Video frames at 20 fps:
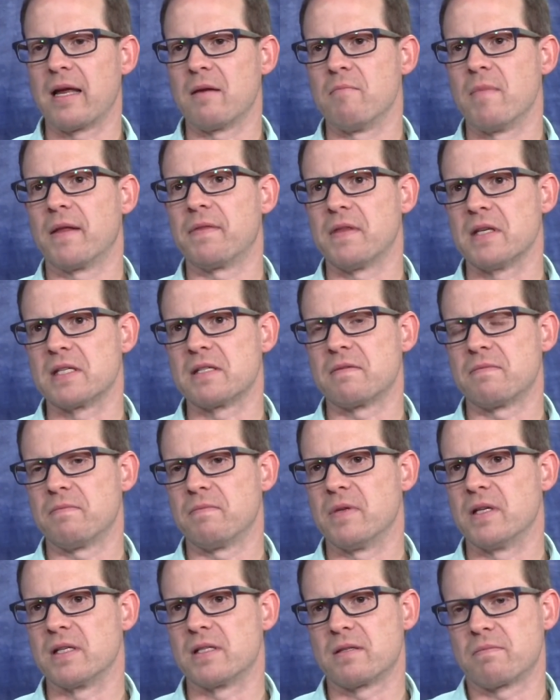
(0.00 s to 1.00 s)
had met this
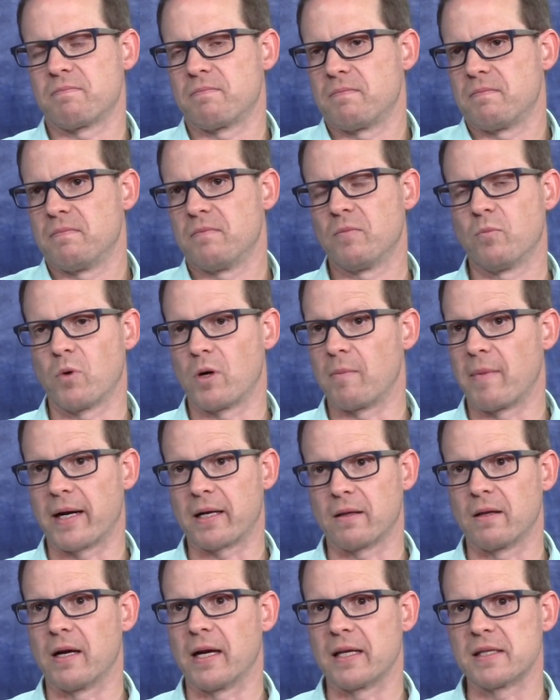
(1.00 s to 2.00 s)
this one of my
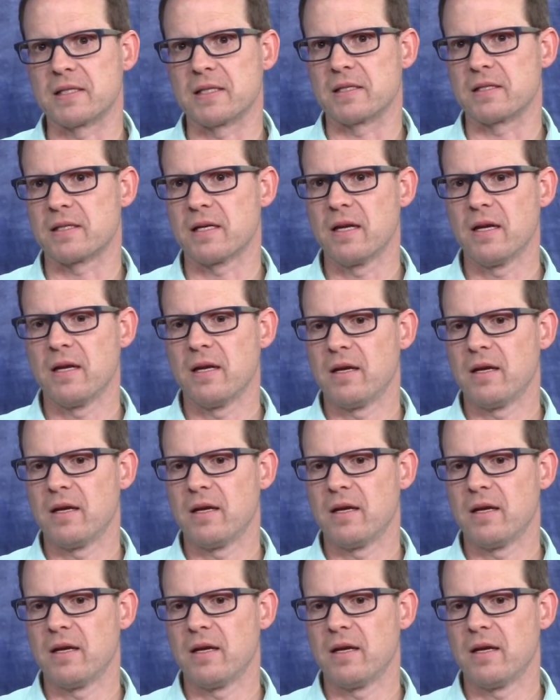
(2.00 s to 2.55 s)
clients, this